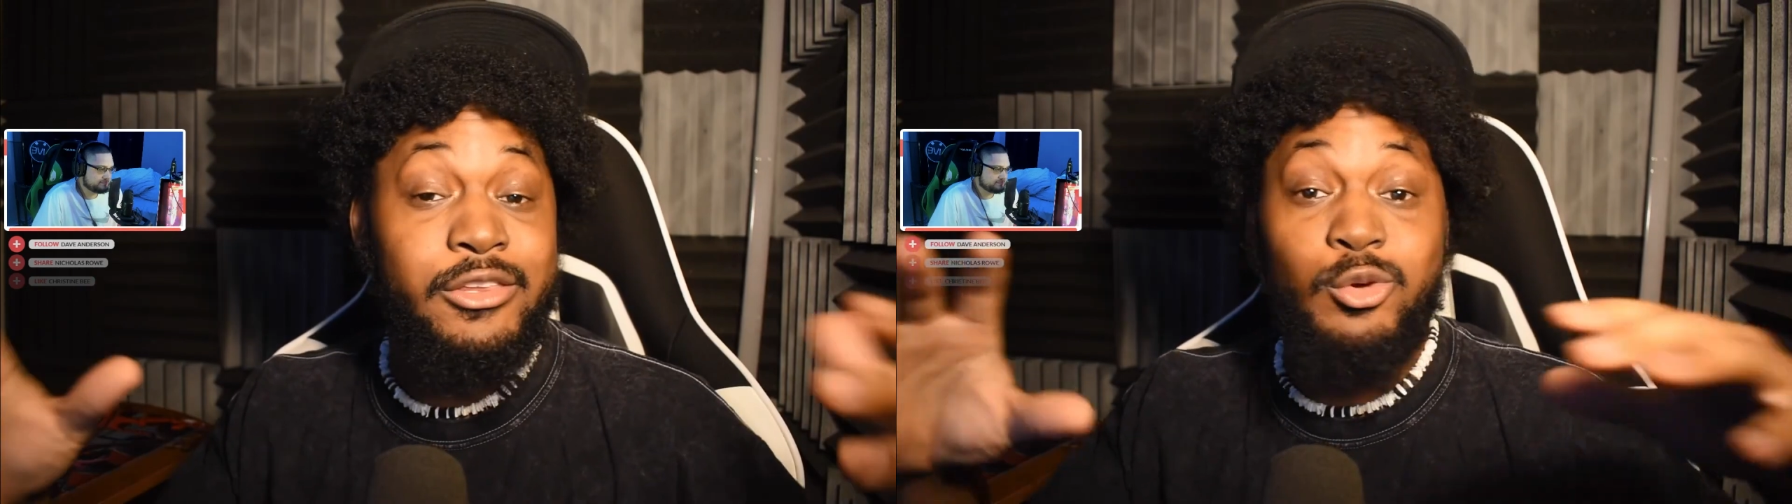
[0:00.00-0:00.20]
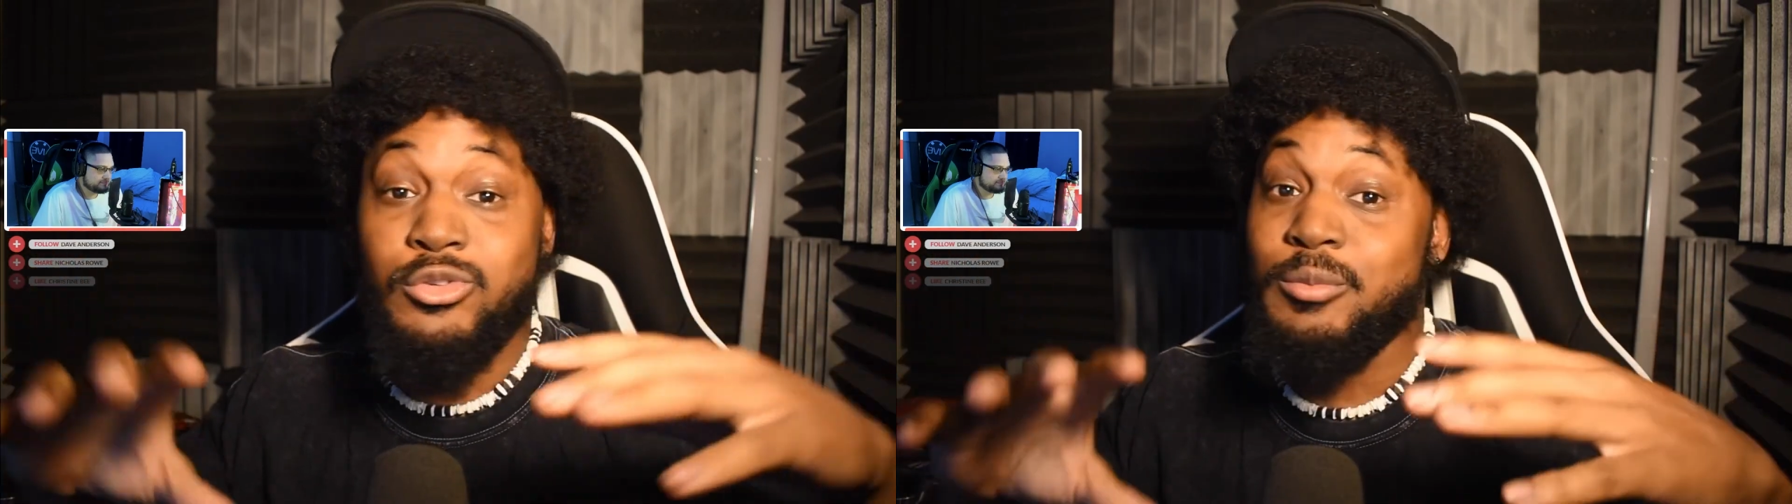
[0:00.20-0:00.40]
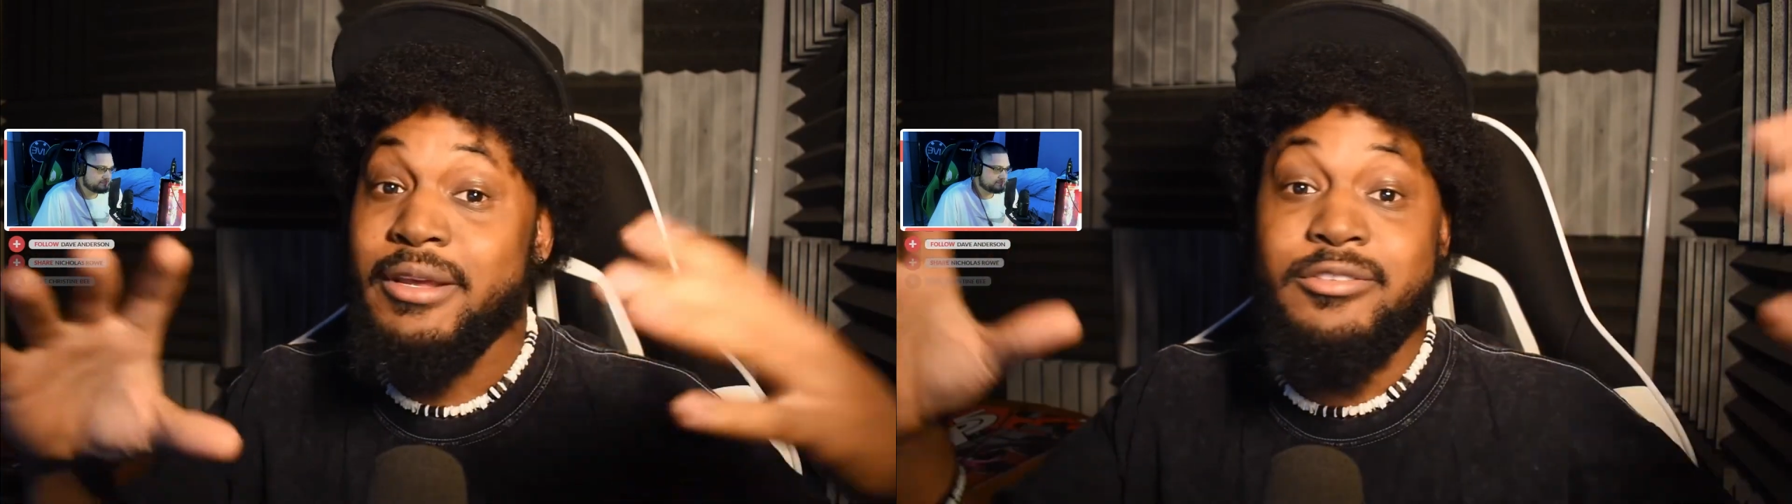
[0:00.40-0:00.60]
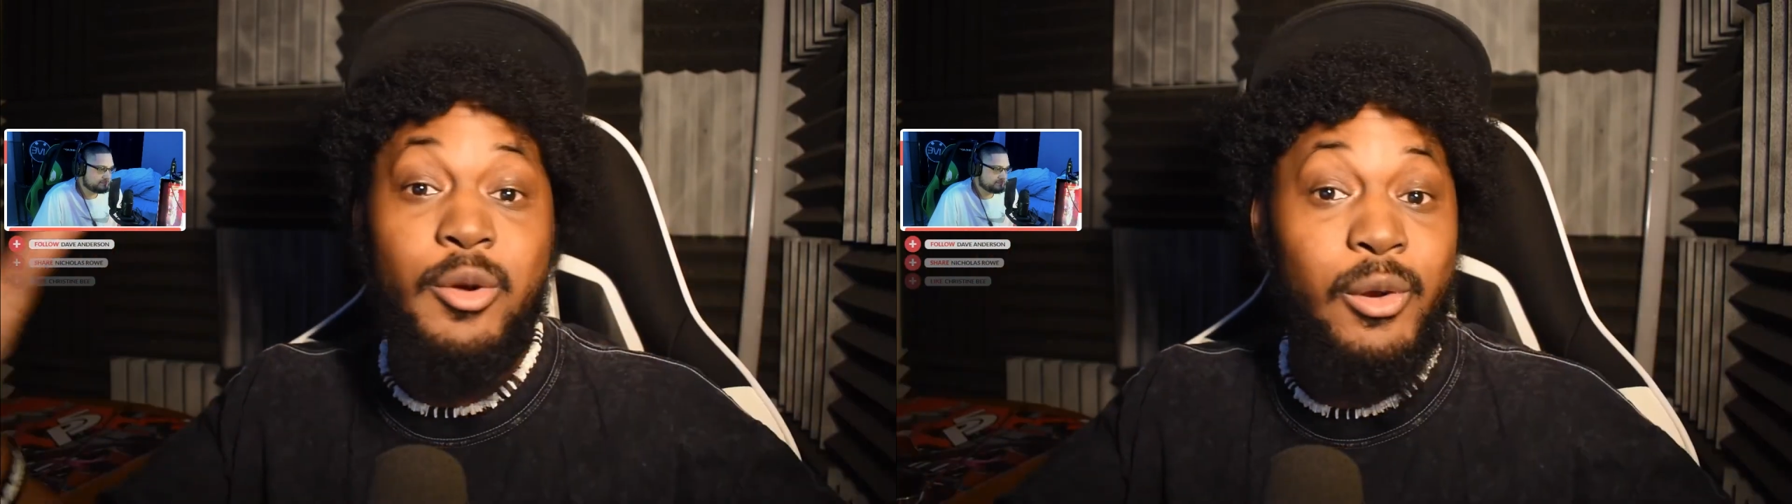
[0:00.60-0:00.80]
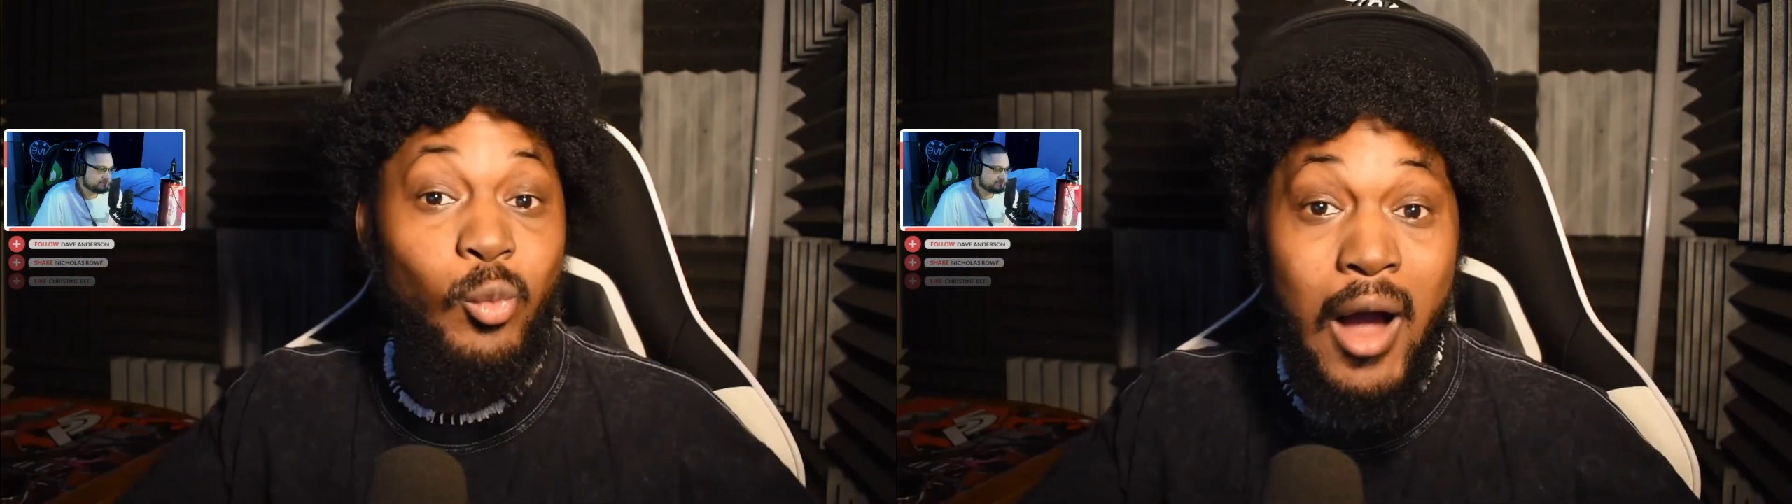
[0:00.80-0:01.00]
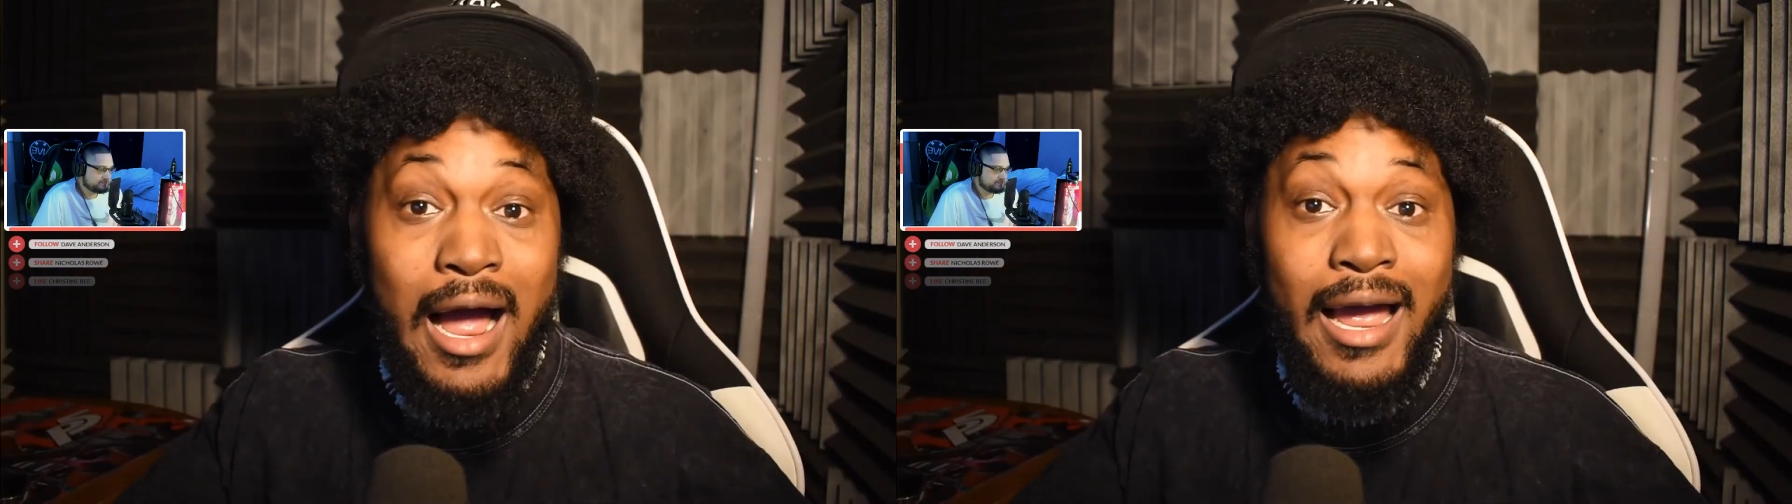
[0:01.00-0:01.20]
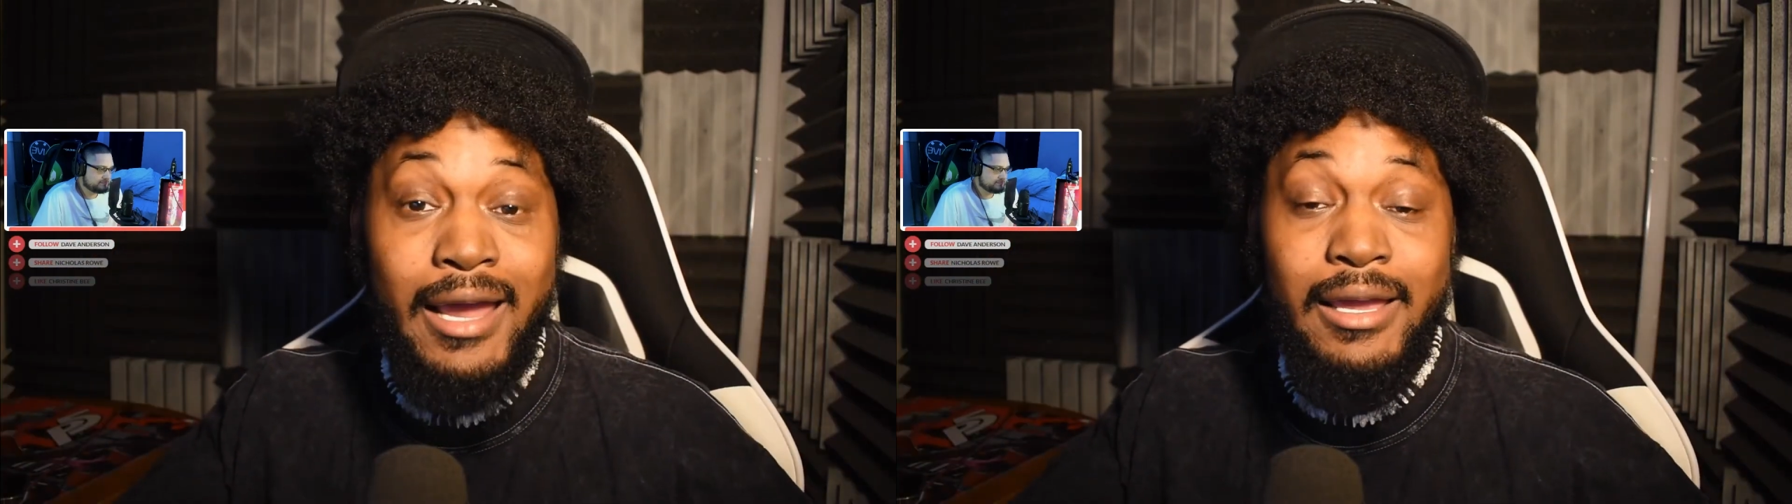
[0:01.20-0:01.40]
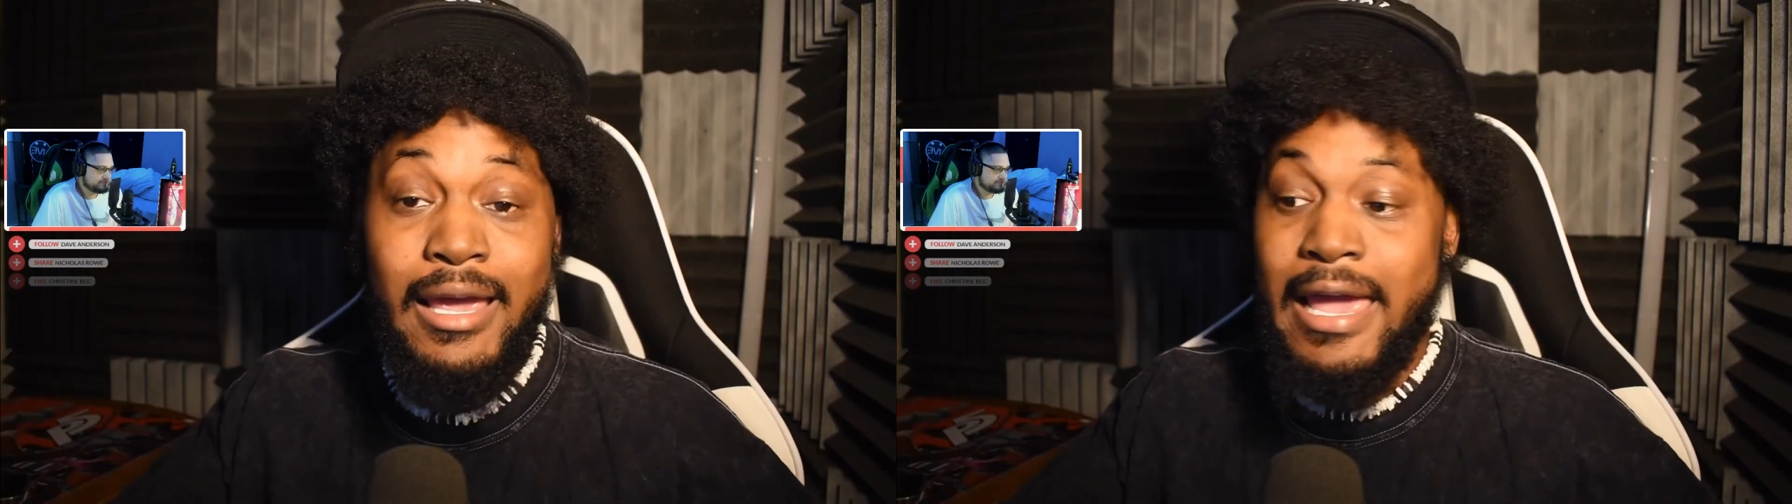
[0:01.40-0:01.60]
YouTube didn't tell me
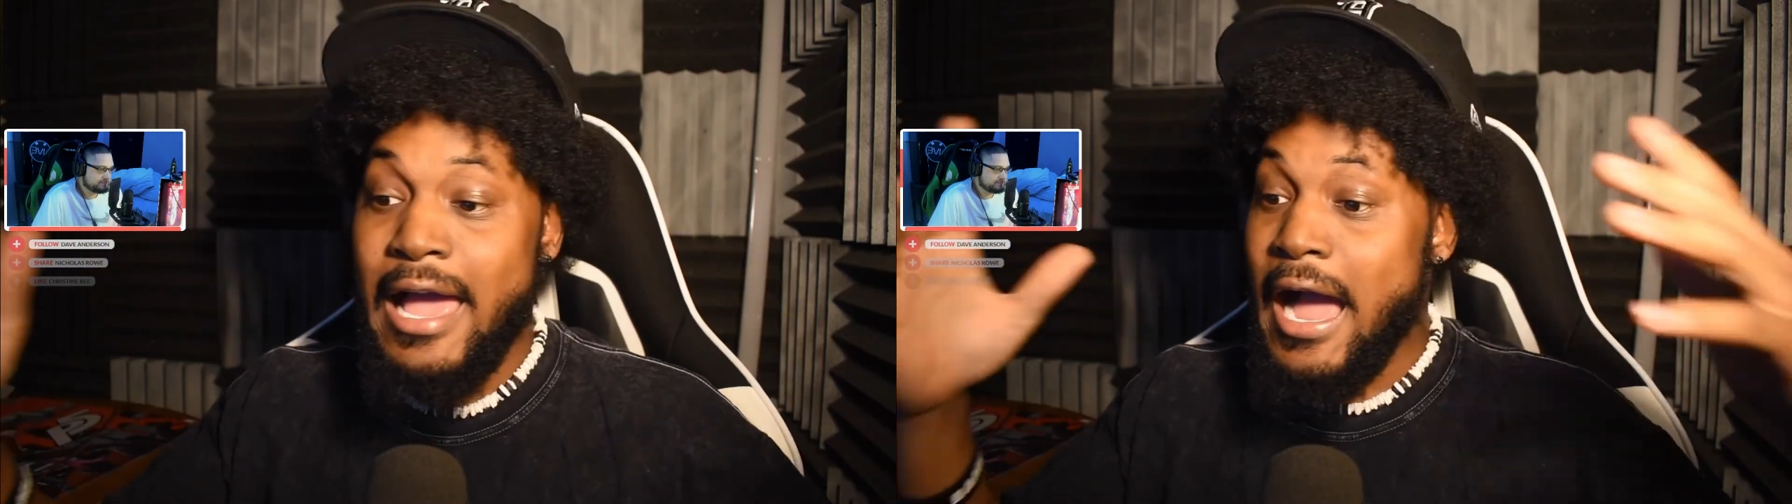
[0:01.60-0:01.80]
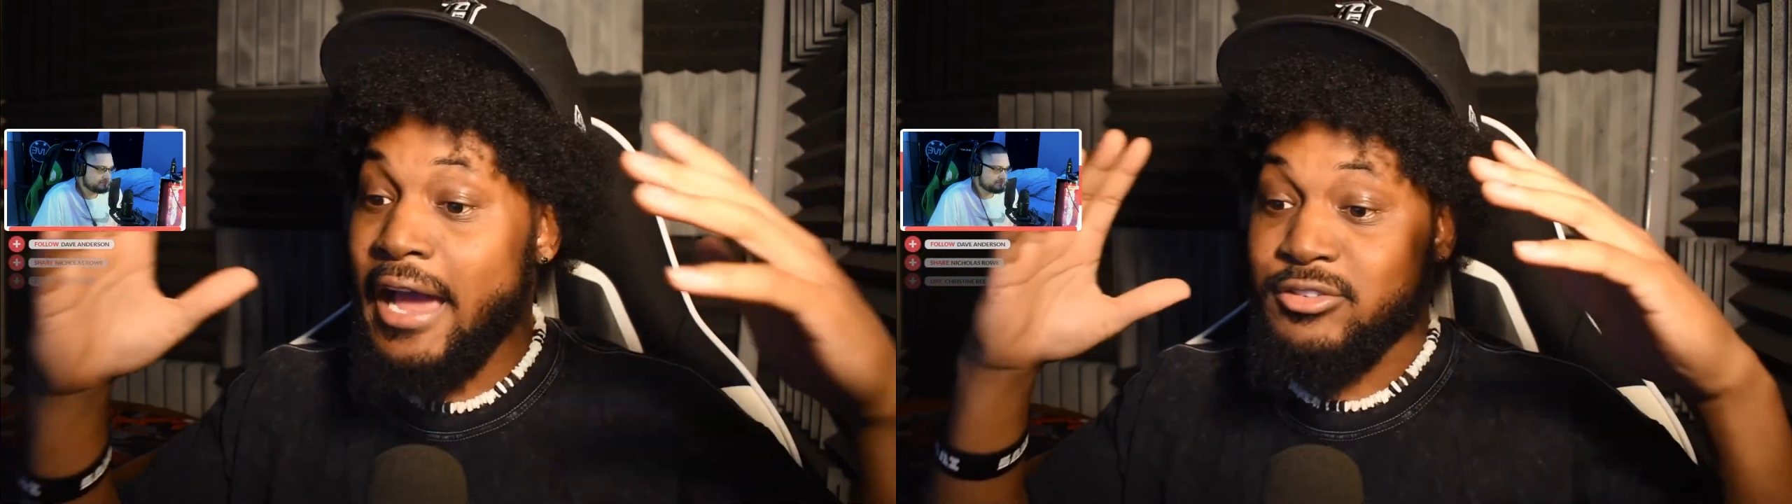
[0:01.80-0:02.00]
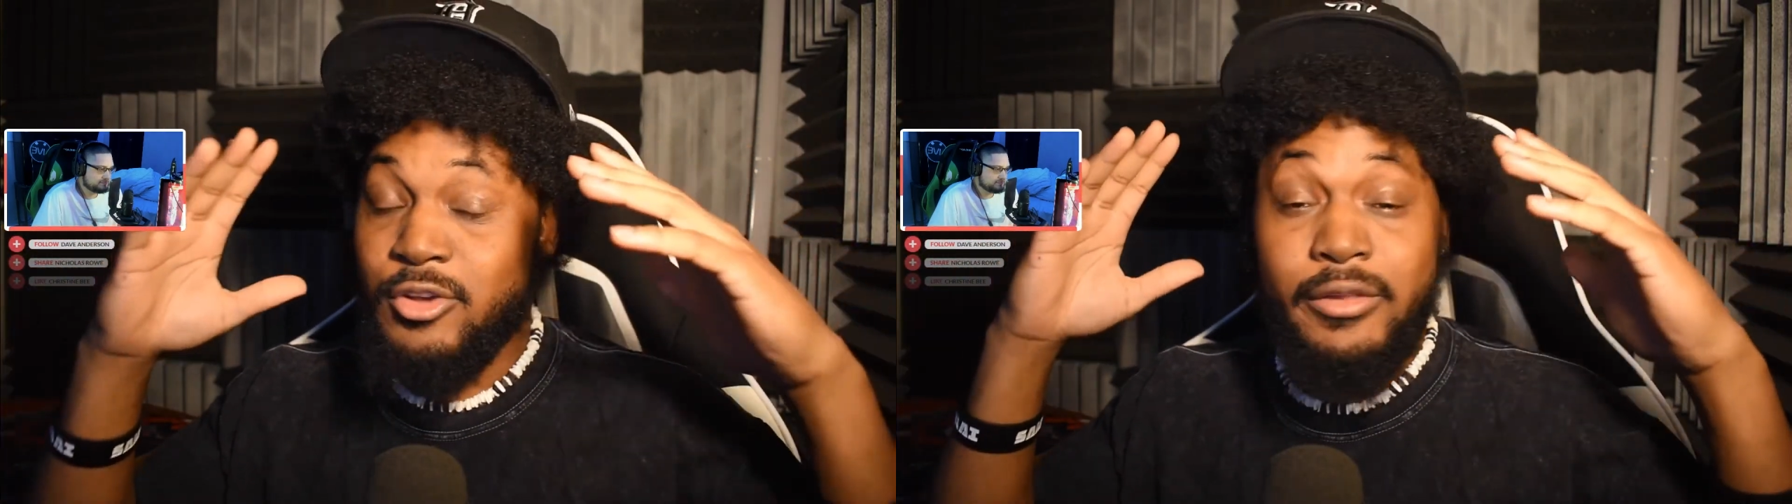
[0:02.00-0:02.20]
why. I saw